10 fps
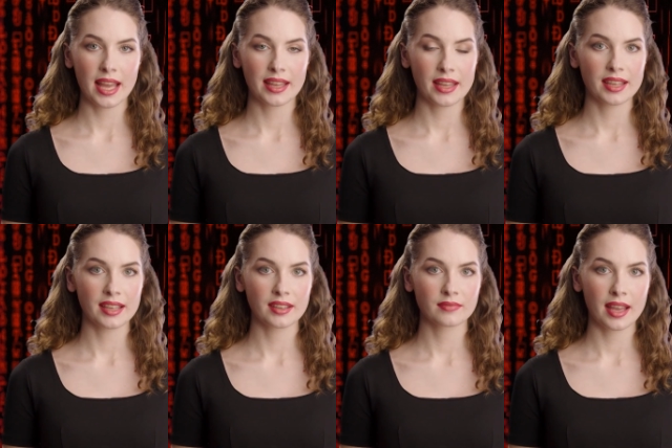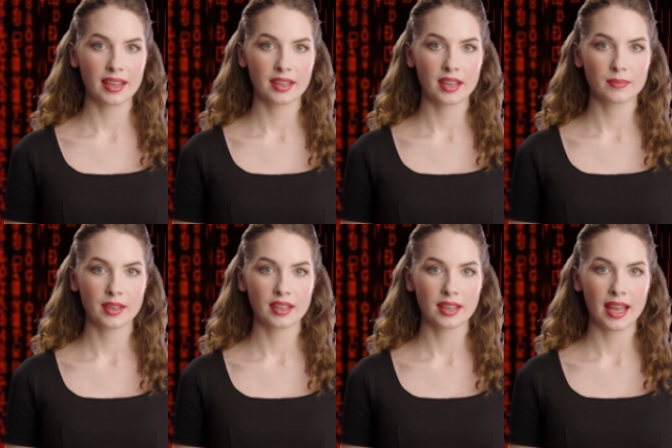and identifying
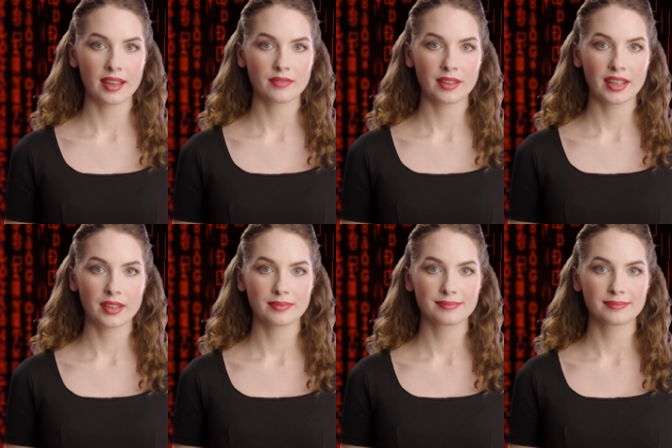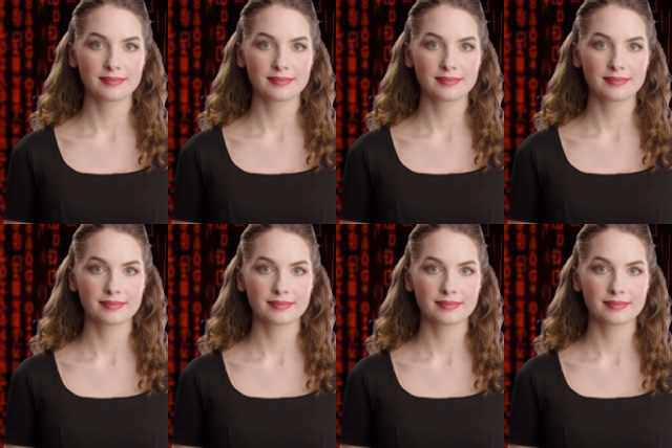suspicious activity.